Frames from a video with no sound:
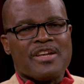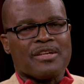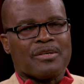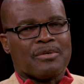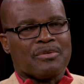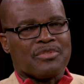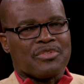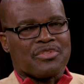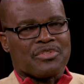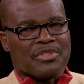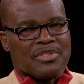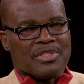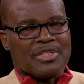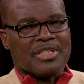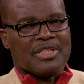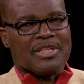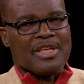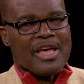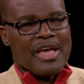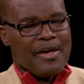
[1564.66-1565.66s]

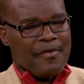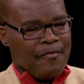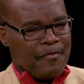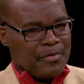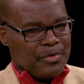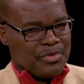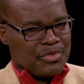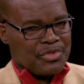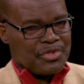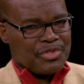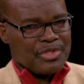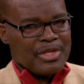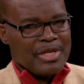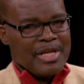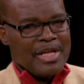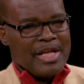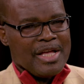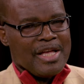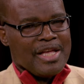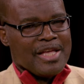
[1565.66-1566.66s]
concerted efforts,
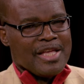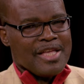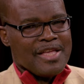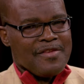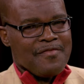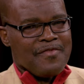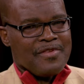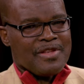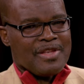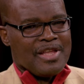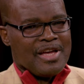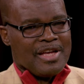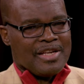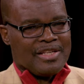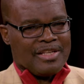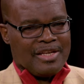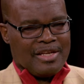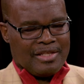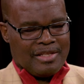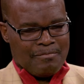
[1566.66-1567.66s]
even
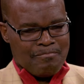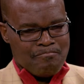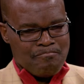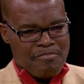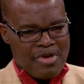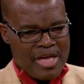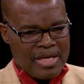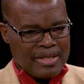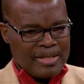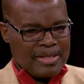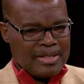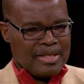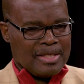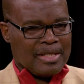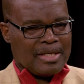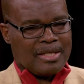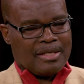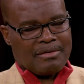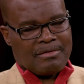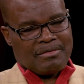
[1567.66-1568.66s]
at, at the
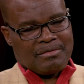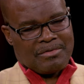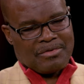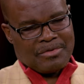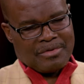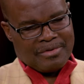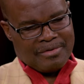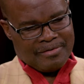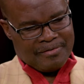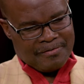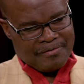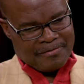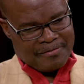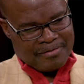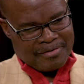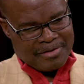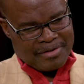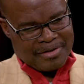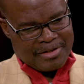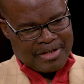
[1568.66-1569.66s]
basic sort of
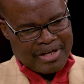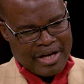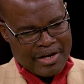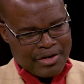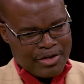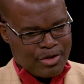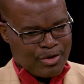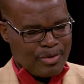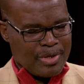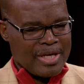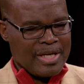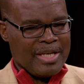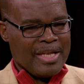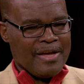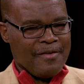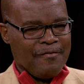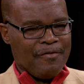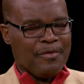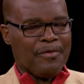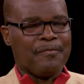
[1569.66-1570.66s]
curricular
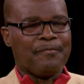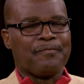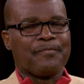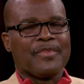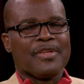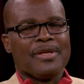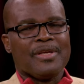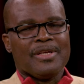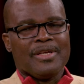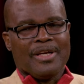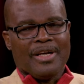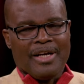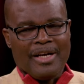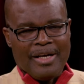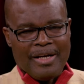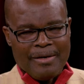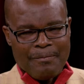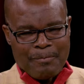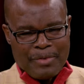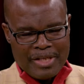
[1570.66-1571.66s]
level,
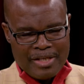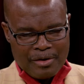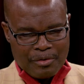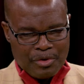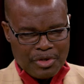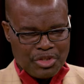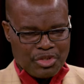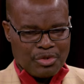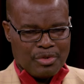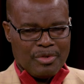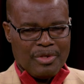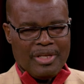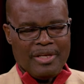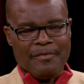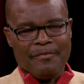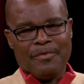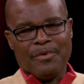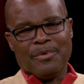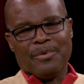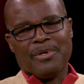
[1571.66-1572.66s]
uh, pedagogical
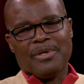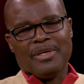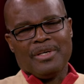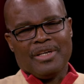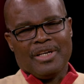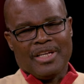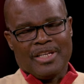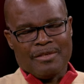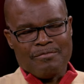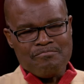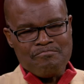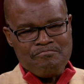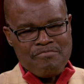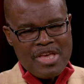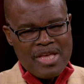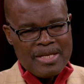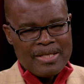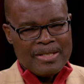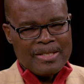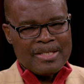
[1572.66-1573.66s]
level, at the
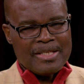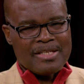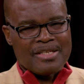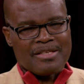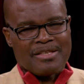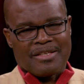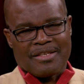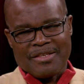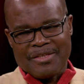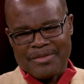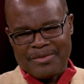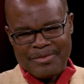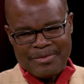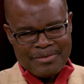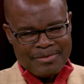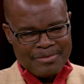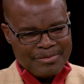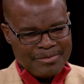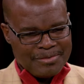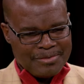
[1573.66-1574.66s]
basic you
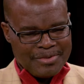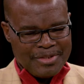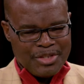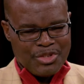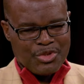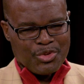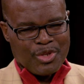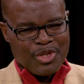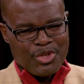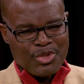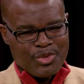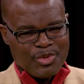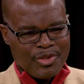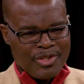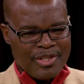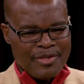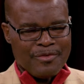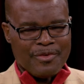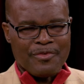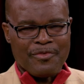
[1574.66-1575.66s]
know, educational
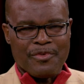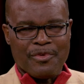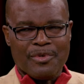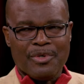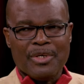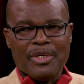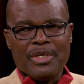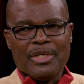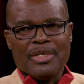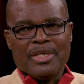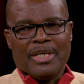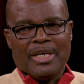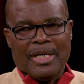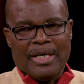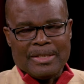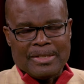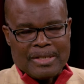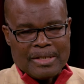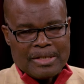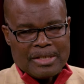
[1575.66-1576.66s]
level for uh,
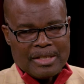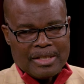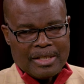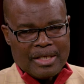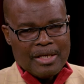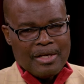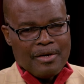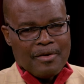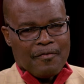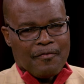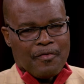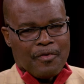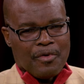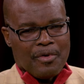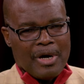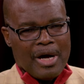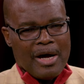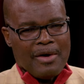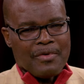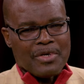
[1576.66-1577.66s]
teaching, for
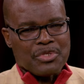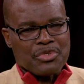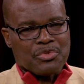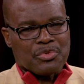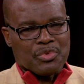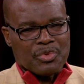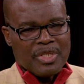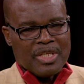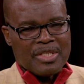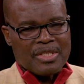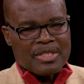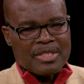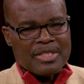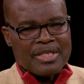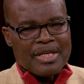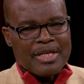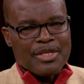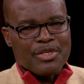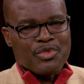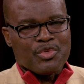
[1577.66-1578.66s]
our students
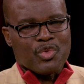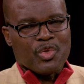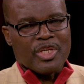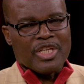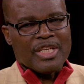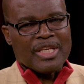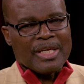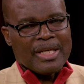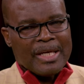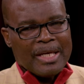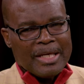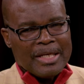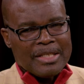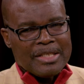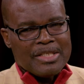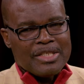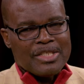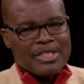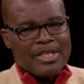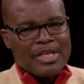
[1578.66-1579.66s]
to
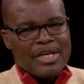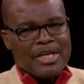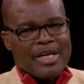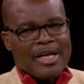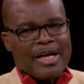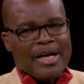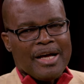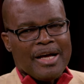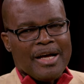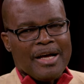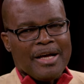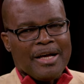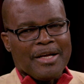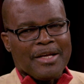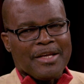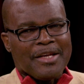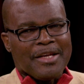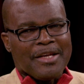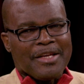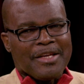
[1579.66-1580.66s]
engage uh,
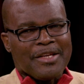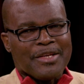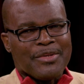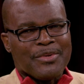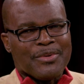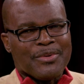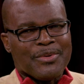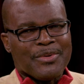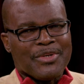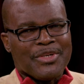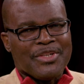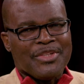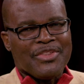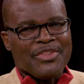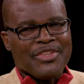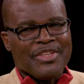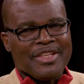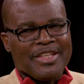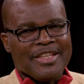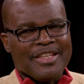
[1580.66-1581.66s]
you know, in
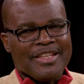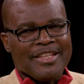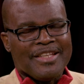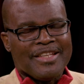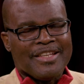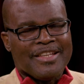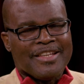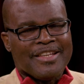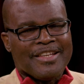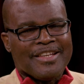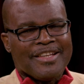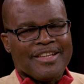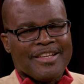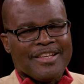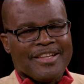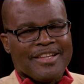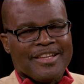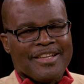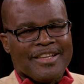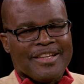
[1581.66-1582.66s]
the,
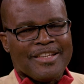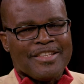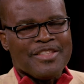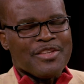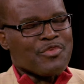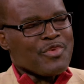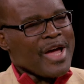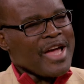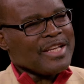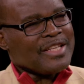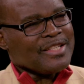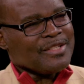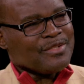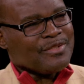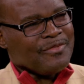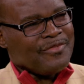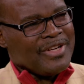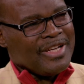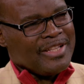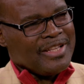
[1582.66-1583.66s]
in the writings
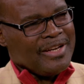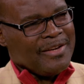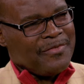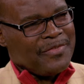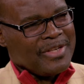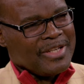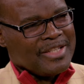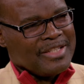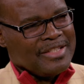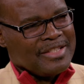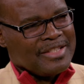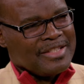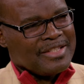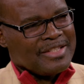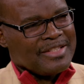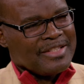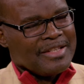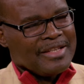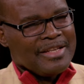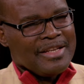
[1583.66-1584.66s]
of other Africans.
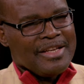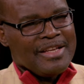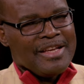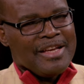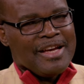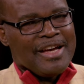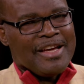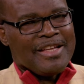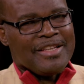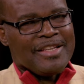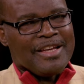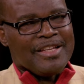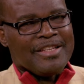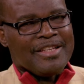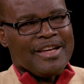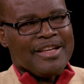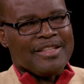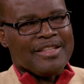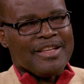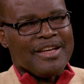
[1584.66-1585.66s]
Mm -hmm. And, and,
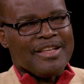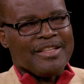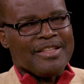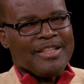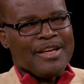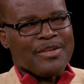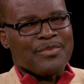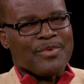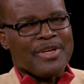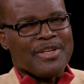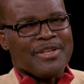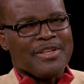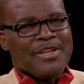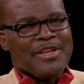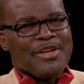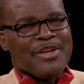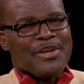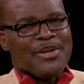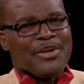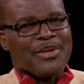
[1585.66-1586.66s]
and, and that one,
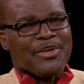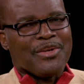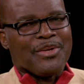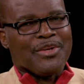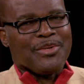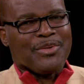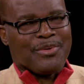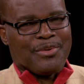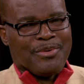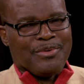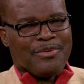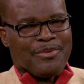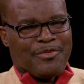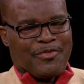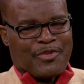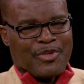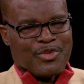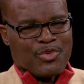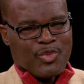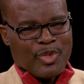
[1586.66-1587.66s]
you know, of
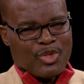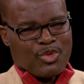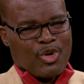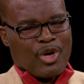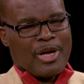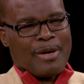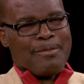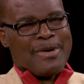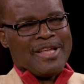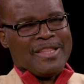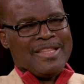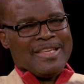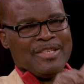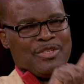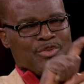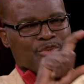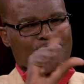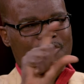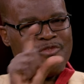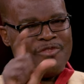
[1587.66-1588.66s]
course, we talk about
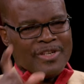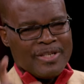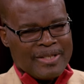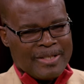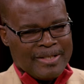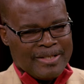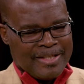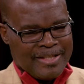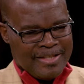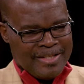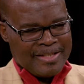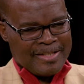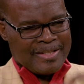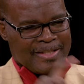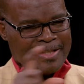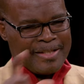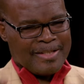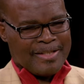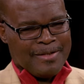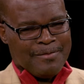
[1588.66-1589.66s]
the university, the
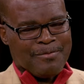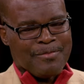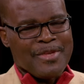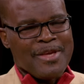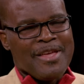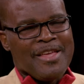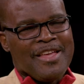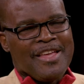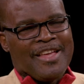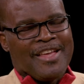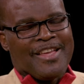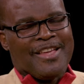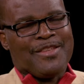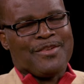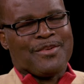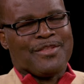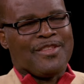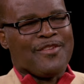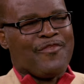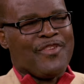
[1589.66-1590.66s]
system. Mm -hmm. You
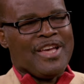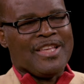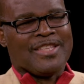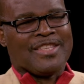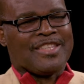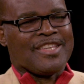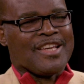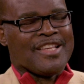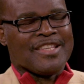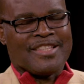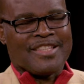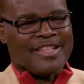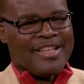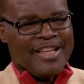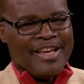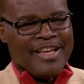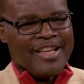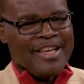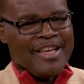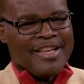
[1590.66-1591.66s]
know, the vice
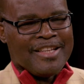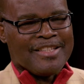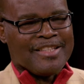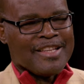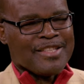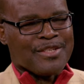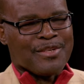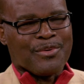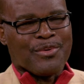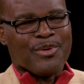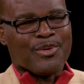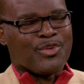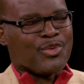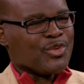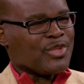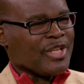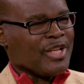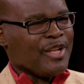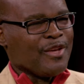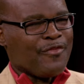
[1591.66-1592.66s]
chancellor doesn't go to
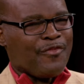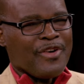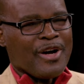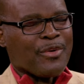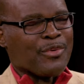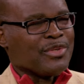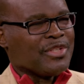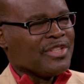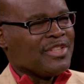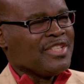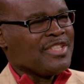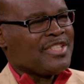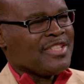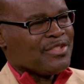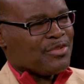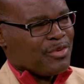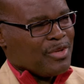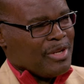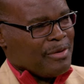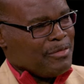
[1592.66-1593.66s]
tell a faculty, this
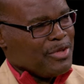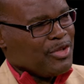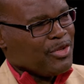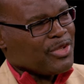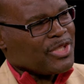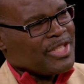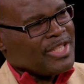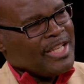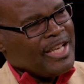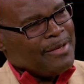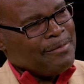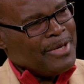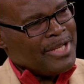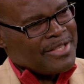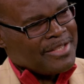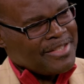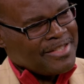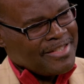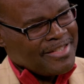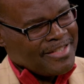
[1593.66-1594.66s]
is going to be your
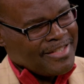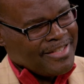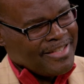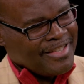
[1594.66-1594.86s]
syllabus. Mm